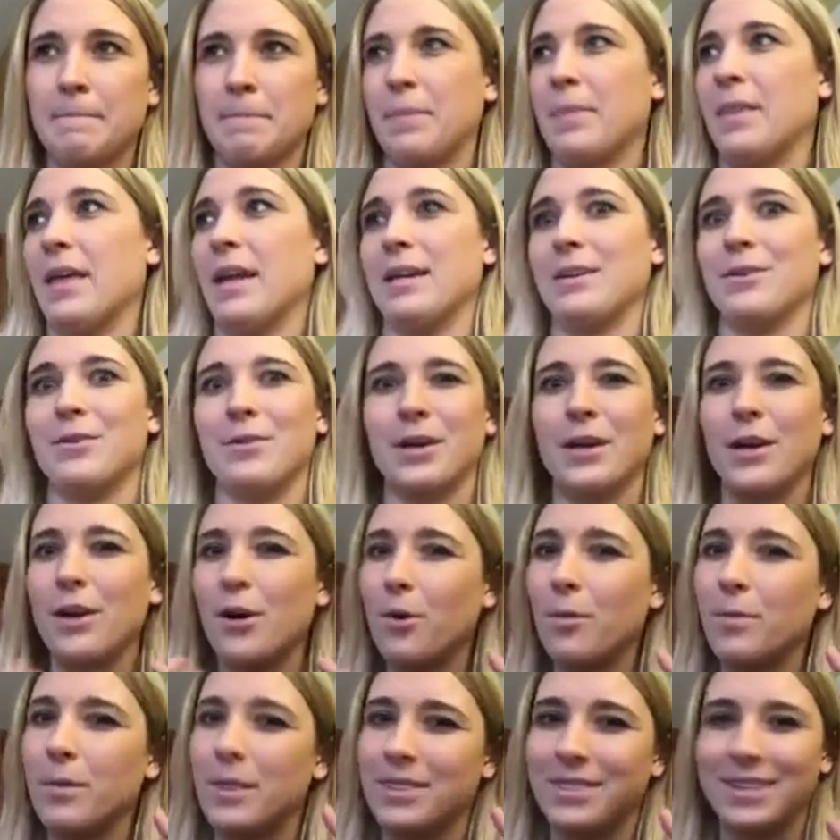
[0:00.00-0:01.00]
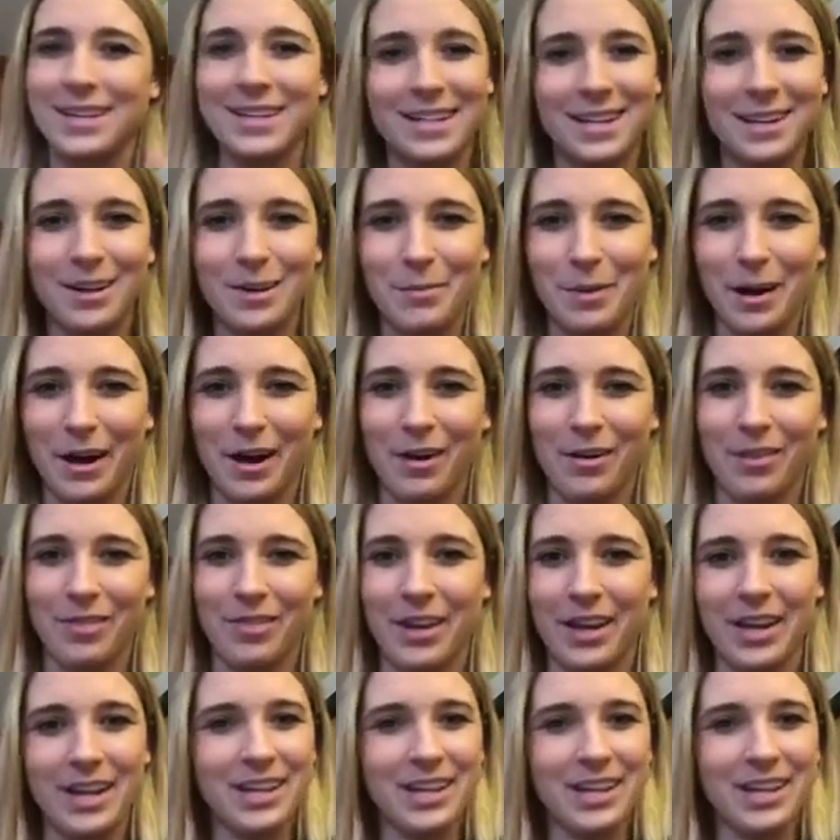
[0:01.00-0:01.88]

then going home and thinking about the